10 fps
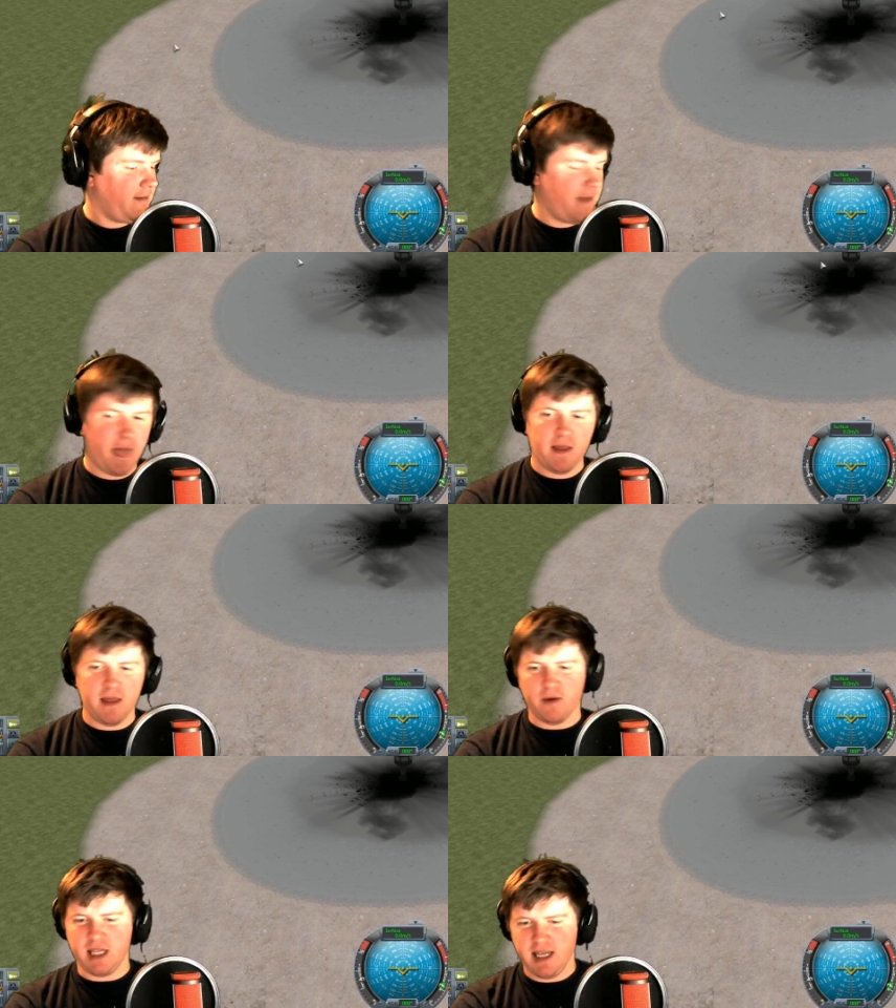Now
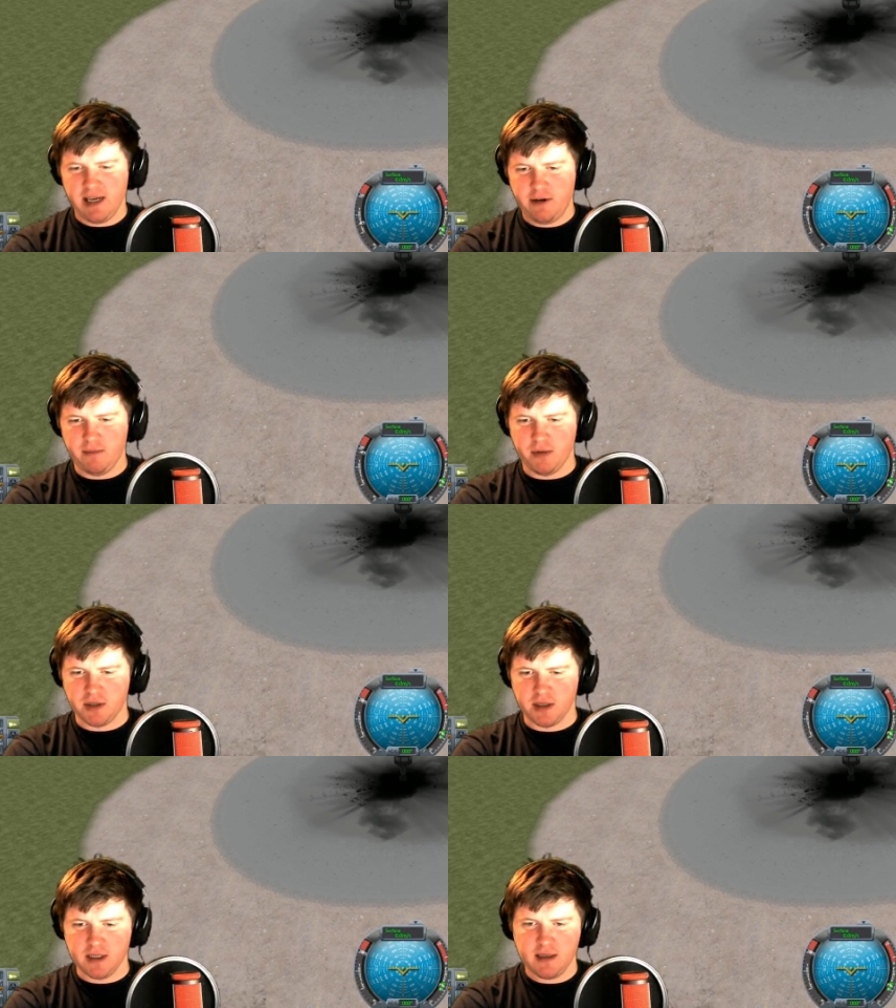with the liquid
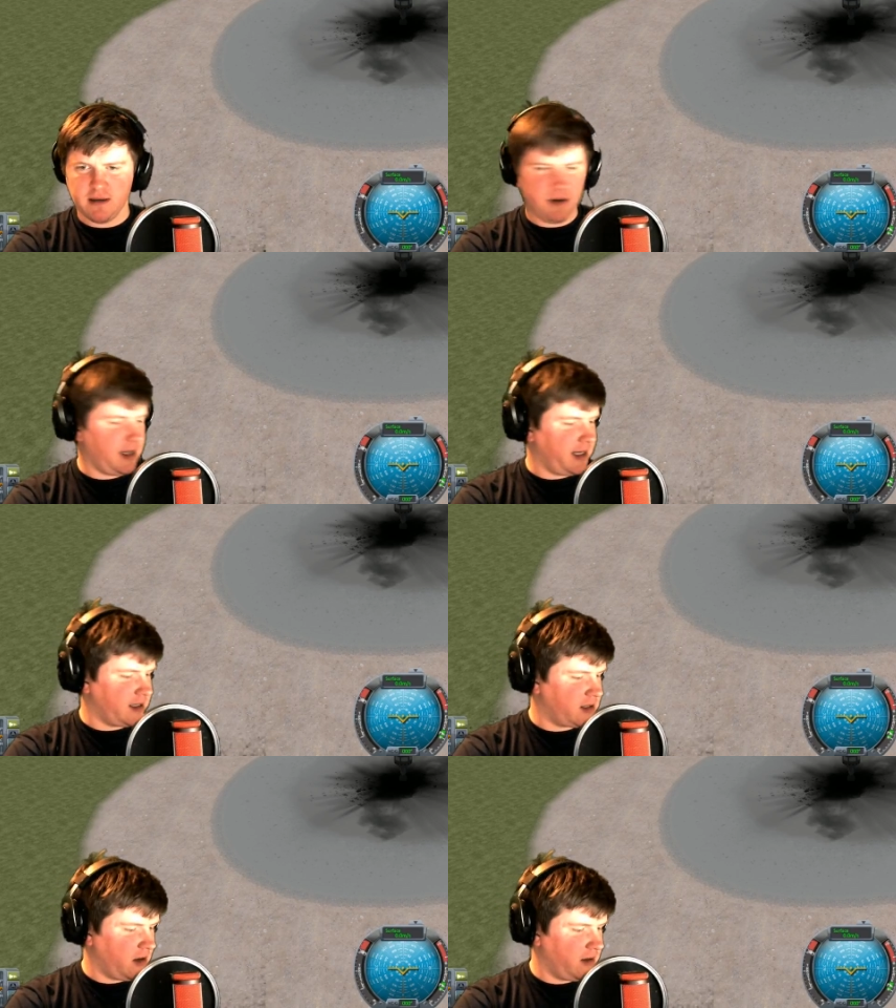boosters, unlike the
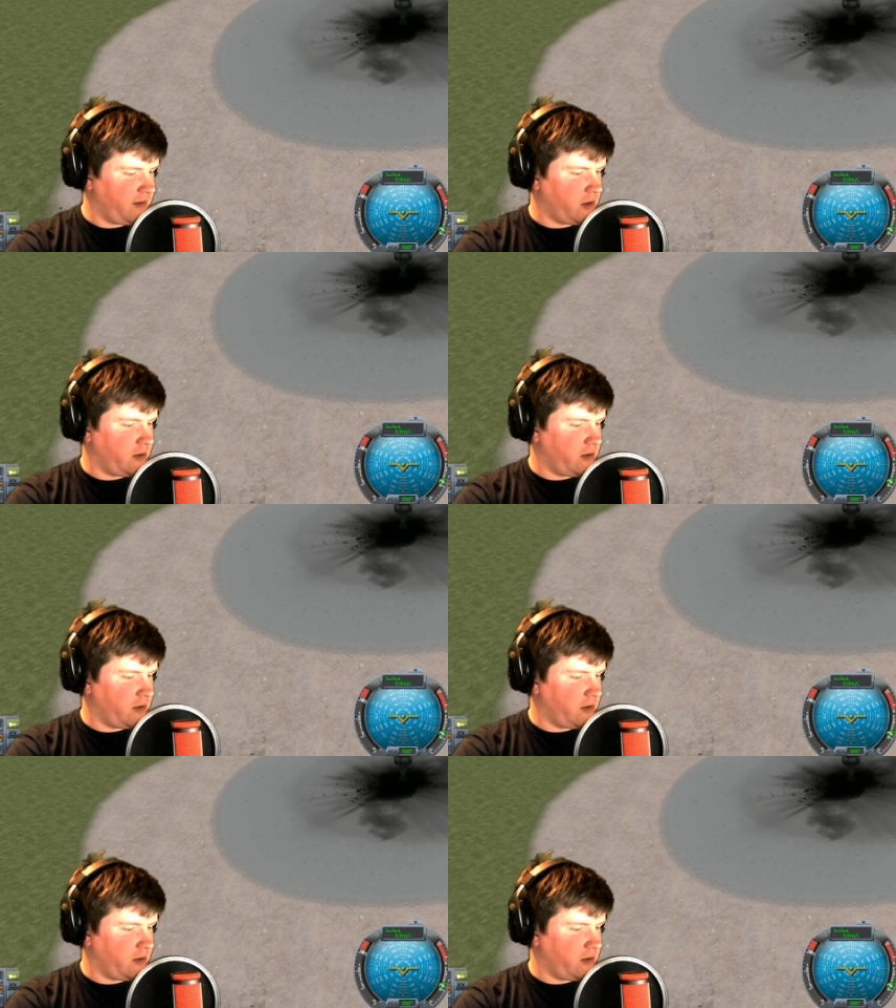solid fuel,